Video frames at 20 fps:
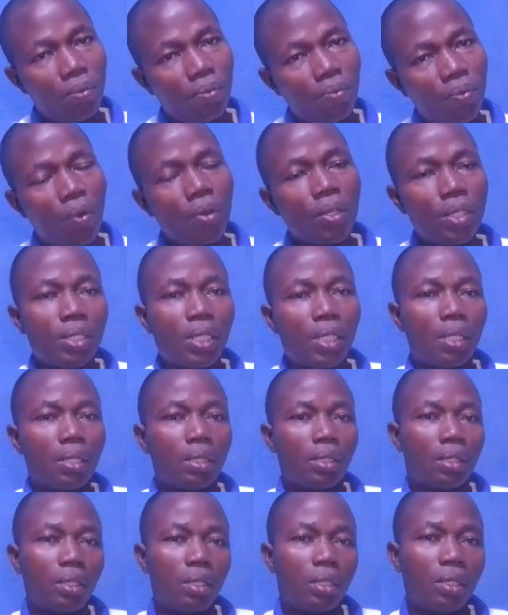For
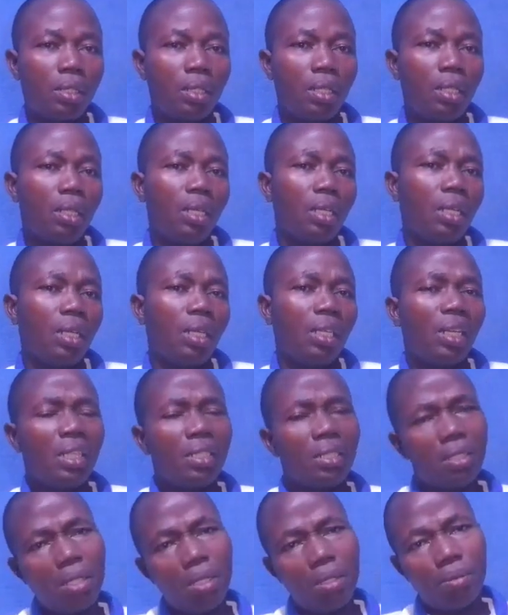instance,
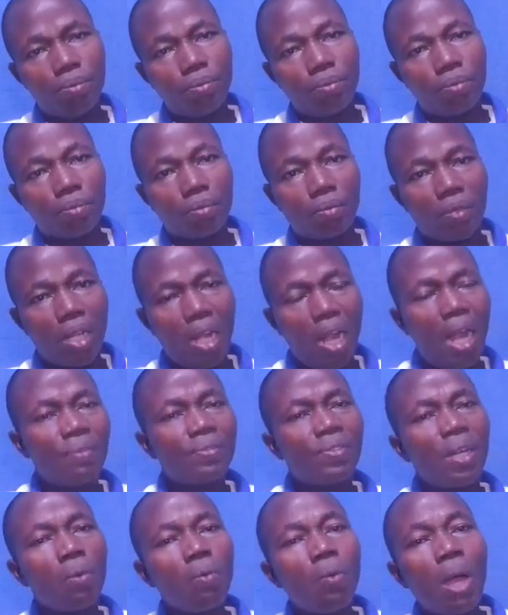let's say
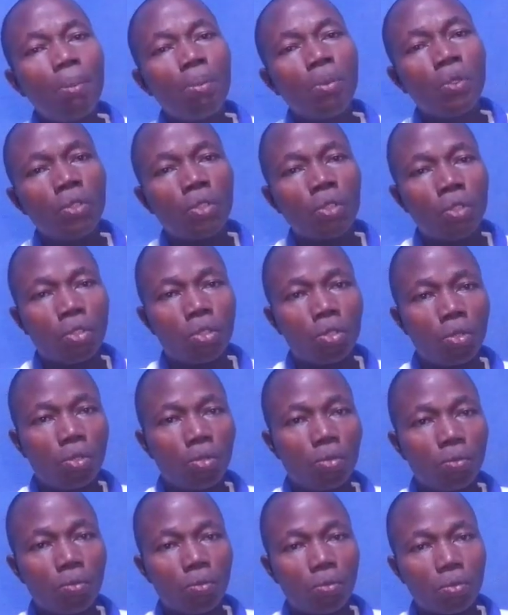after 1 month or
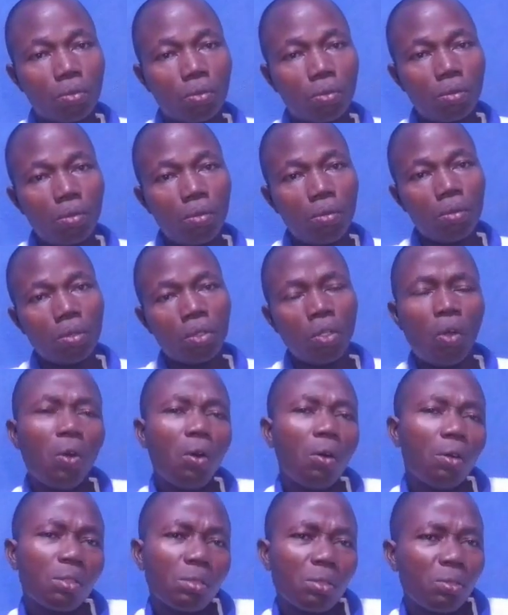so,
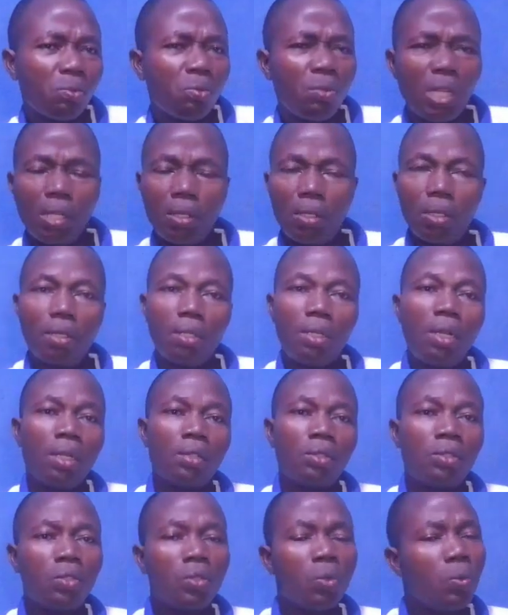or
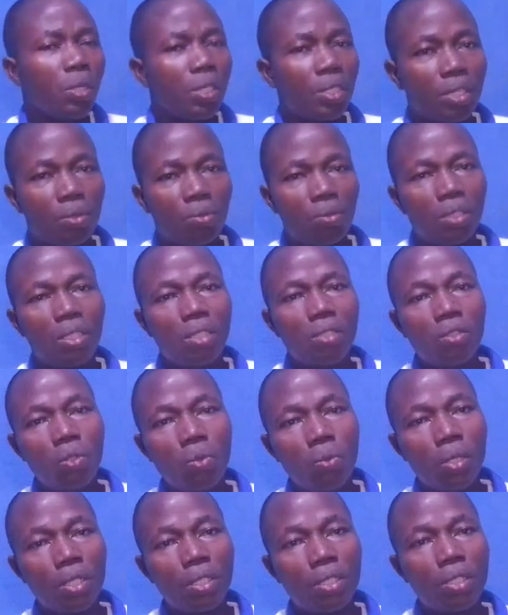2 weeks, within 2
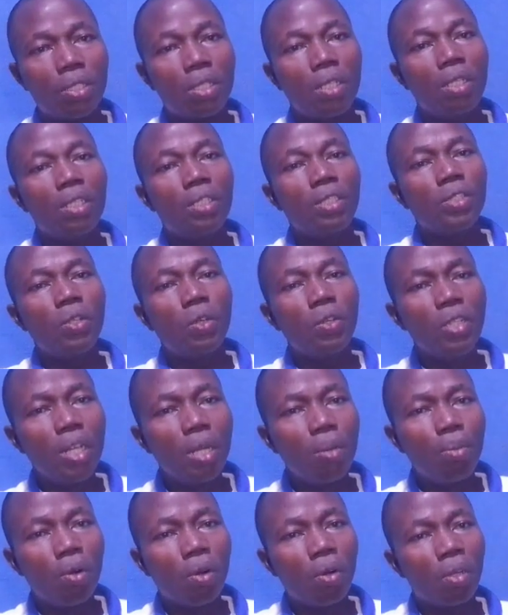weeks, your
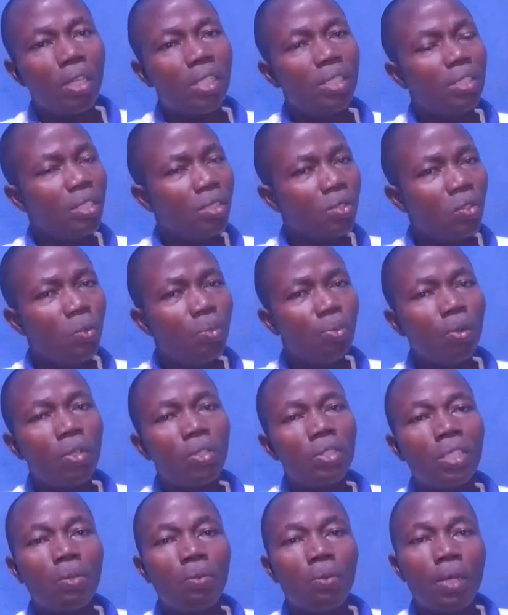neighbor, let's say 2
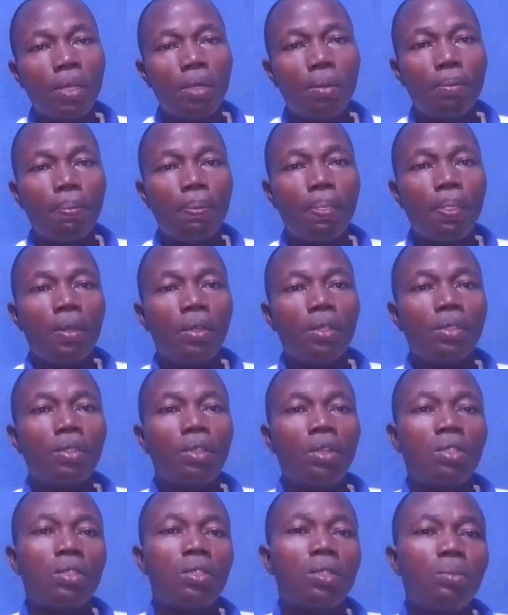plots away,
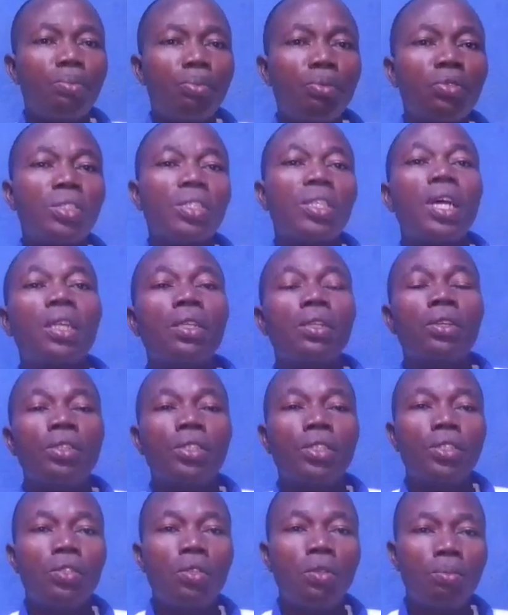just put sand on
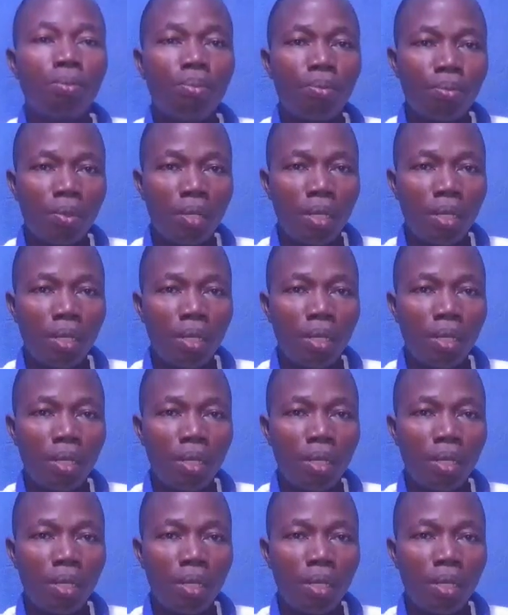his own